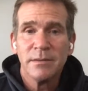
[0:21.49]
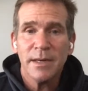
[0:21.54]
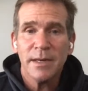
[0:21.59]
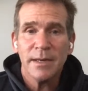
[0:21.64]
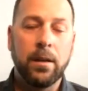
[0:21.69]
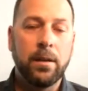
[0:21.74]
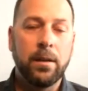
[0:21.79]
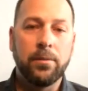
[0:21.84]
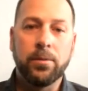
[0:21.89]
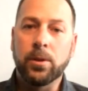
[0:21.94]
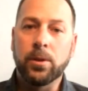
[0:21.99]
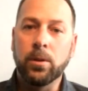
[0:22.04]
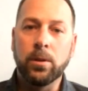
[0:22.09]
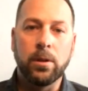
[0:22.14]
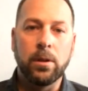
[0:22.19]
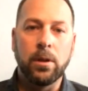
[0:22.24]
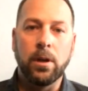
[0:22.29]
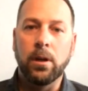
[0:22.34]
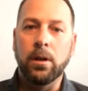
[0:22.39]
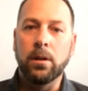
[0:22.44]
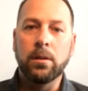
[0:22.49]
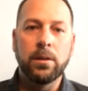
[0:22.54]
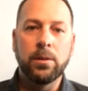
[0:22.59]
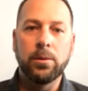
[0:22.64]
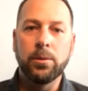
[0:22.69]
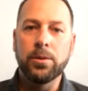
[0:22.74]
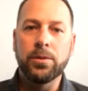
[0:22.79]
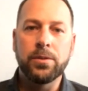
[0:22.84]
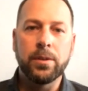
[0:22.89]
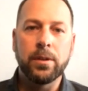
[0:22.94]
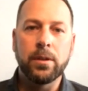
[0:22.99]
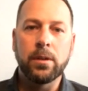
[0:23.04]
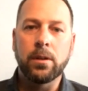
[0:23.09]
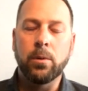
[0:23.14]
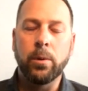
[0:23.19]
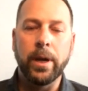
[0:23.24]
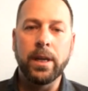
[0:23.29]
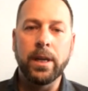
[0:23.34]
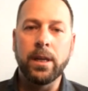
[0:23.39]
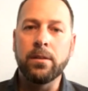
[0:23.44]
Not difficult at all. It was
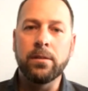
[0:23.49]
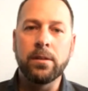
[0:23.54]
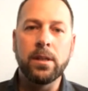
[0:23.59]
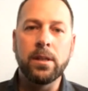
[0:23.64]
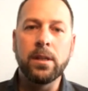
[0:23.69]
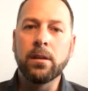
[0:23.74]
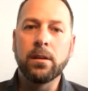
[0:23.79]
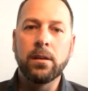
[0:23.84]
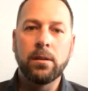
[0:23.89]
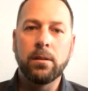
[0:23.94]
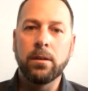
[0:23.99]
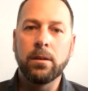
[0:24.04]
quite easy.